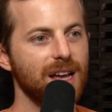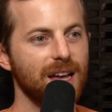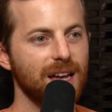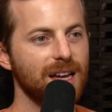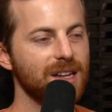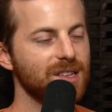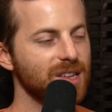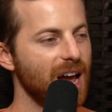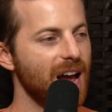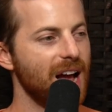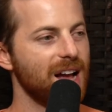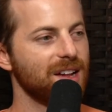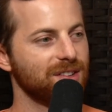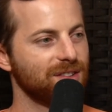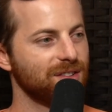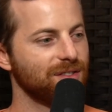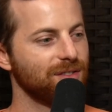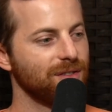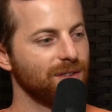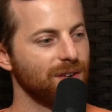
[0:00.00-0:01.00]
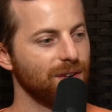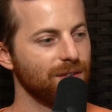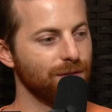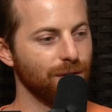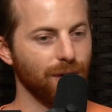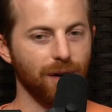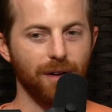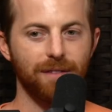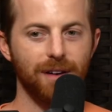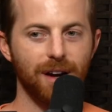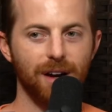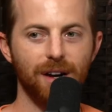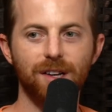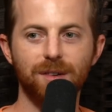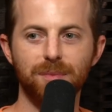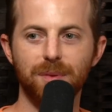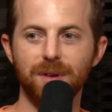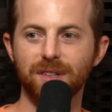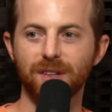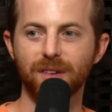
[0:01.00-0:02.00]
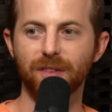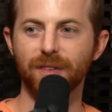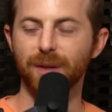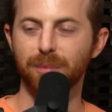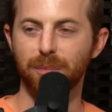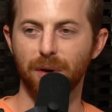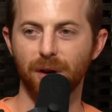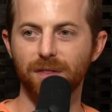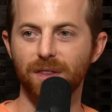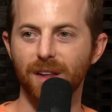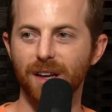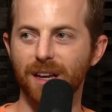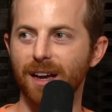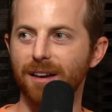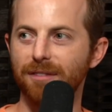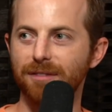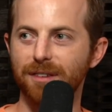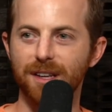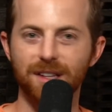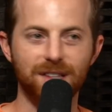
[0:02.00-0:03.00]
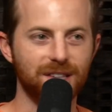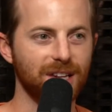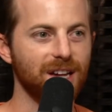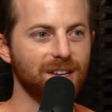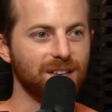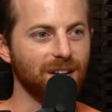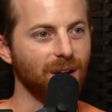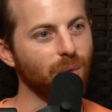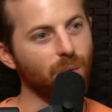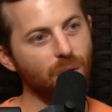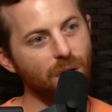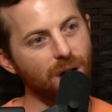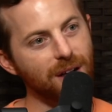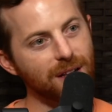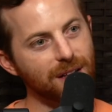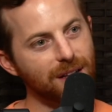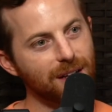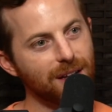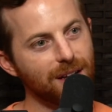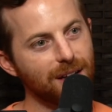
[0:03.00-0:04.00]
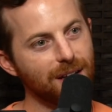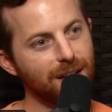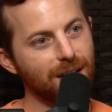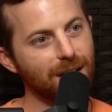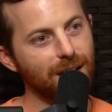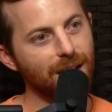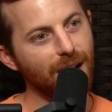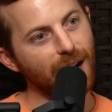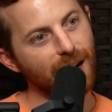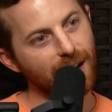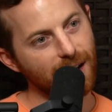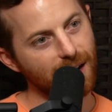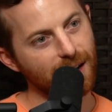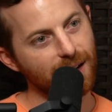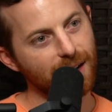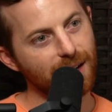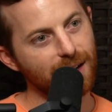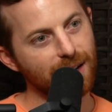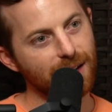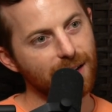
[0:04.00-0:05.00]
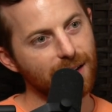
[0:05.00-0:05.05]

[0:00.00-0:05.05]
He's asked for a very specific birthday gift. He says, I want a